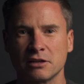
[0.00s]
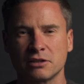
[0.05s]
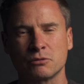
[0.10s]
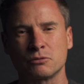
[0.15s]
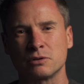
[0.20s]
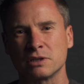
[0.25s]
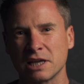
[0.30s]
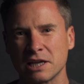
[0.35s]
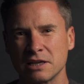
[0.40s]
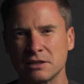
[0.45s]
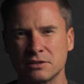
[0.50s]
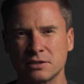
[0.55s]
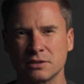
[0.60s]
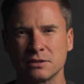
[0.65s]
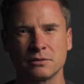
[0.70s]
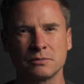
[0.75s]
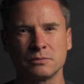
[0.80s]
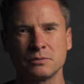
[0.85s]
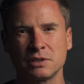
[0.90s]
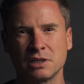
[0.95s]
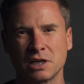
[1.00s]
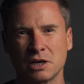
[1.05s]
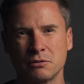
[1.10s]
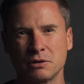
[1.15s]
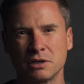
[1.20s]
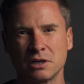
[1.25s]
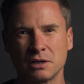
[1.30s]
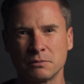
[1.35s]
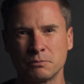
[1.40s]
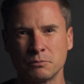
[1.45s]
I don't want to get into, you know,
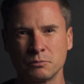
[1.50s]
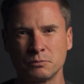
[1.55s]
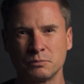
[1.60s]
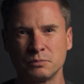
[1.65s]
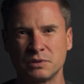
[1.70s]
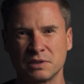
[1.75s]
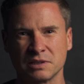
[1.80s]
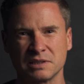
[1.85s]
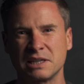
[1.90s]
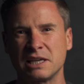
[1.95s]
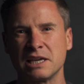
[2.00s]
a does